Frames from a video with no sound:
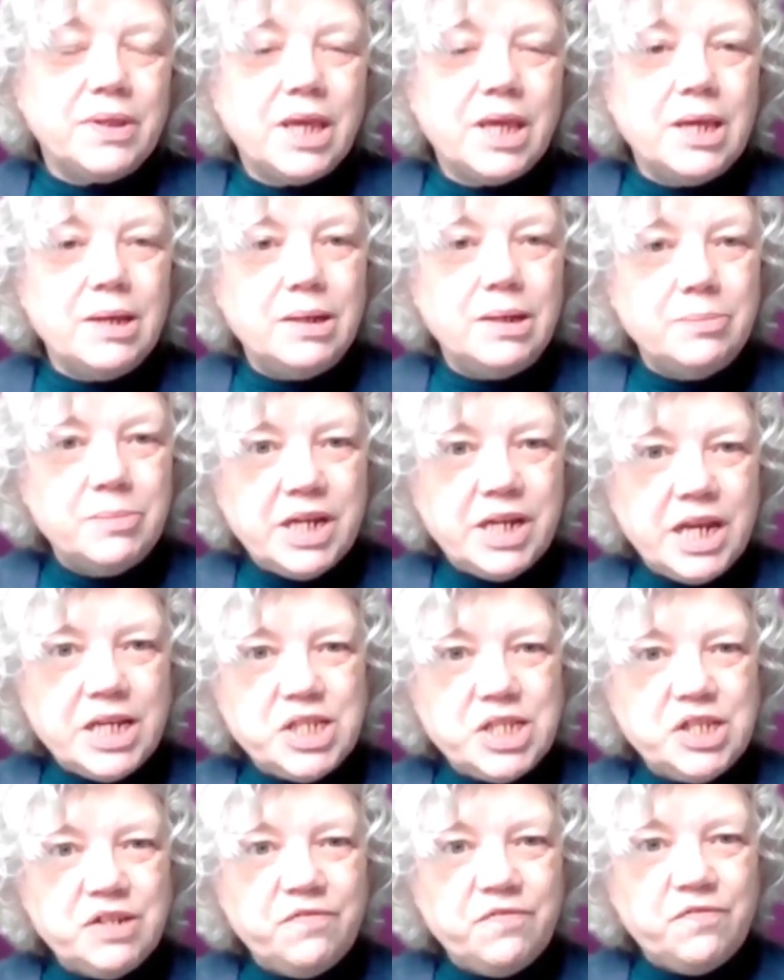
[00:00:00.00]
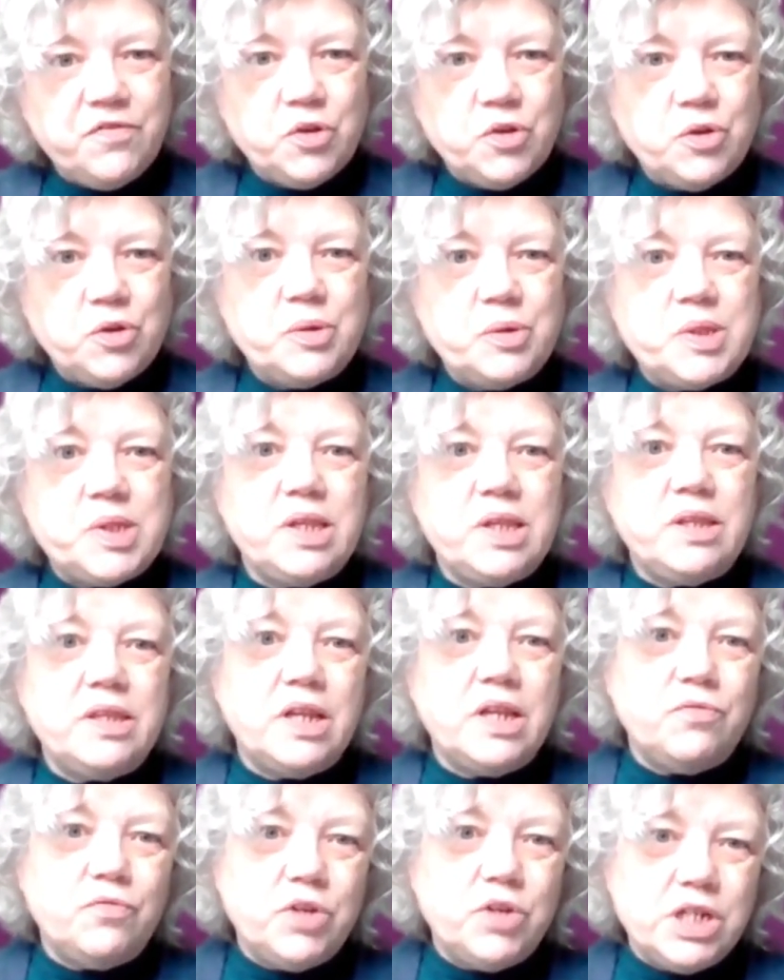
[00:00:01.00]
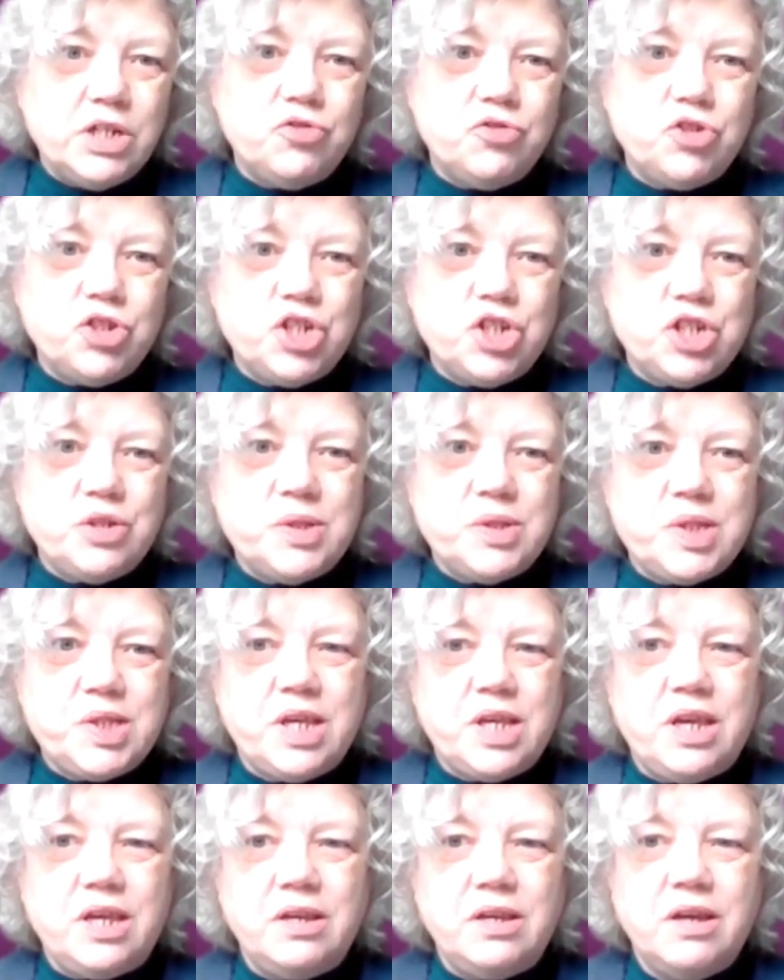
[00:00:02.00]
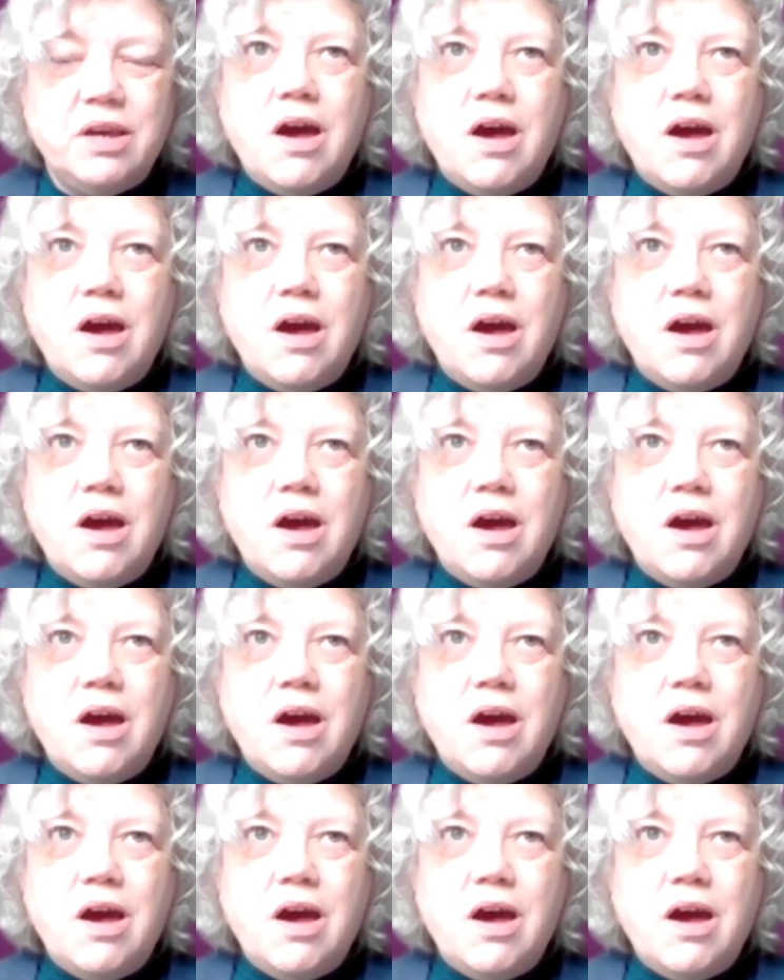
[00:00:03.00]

eliminating foods and then reintroducing.